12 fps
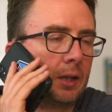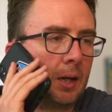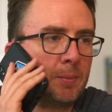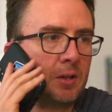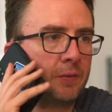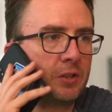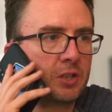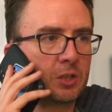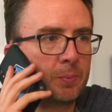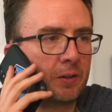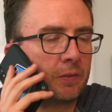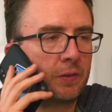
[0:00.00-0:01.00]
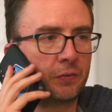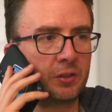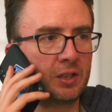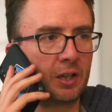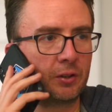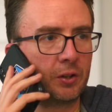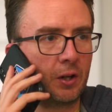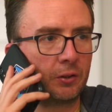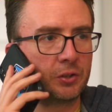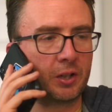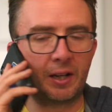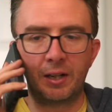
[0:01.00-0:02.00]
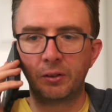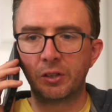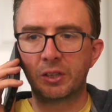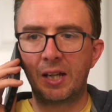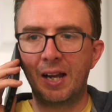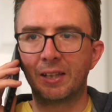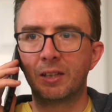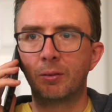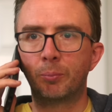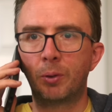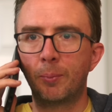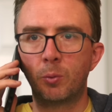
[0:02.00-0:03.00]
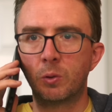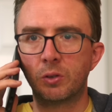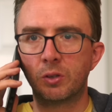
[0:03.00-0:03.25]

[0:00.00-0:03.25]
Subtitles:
I mean, if he just spent $1,500 on a hairless cat, then it probably wasn't